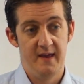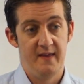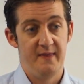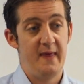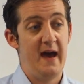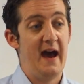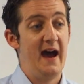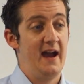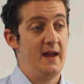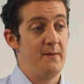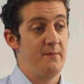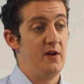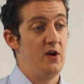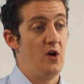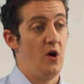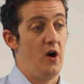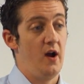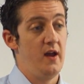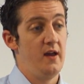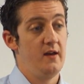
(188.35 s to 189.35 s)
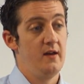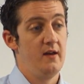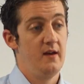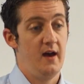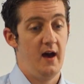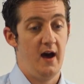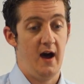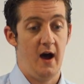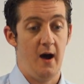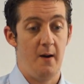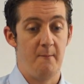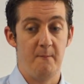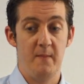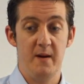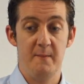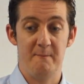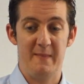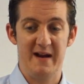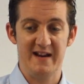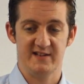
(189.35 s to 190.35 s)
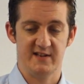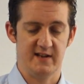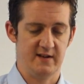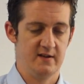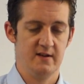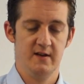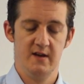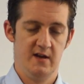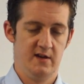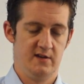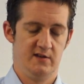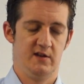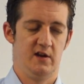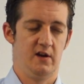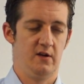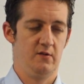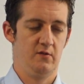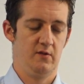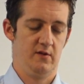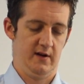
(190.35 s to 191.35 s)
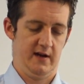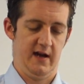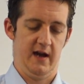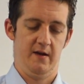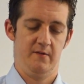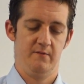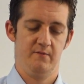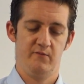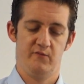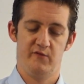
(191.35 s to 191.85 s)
That API may send, so okay,